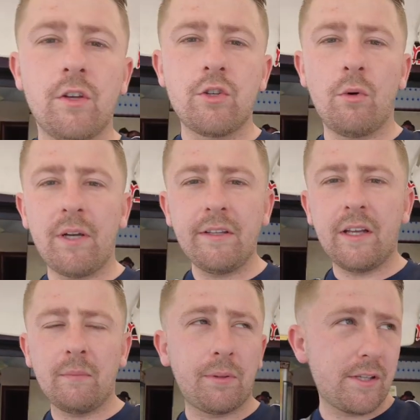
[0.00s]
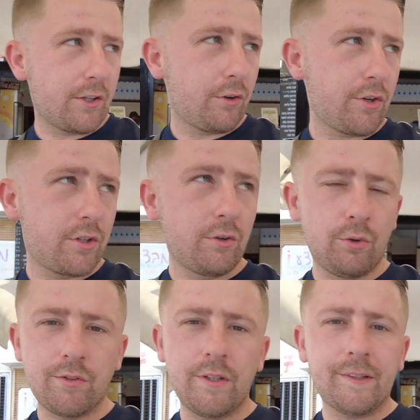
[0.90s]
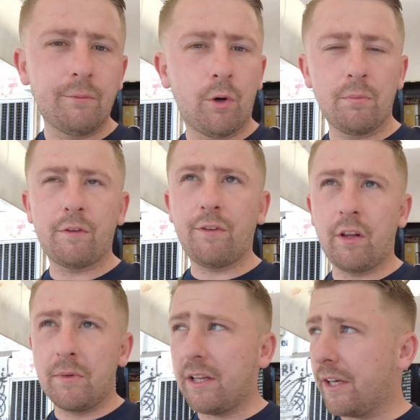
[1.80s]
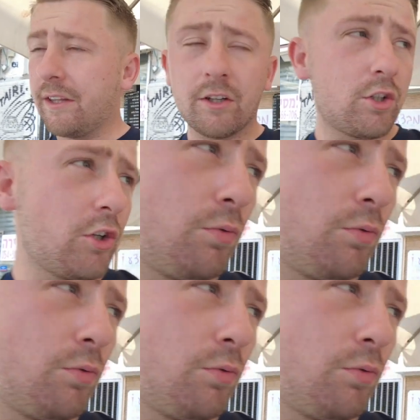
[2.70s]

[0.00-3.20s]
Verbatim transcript: So I went into that place across the road, they didn't want me filming either, so I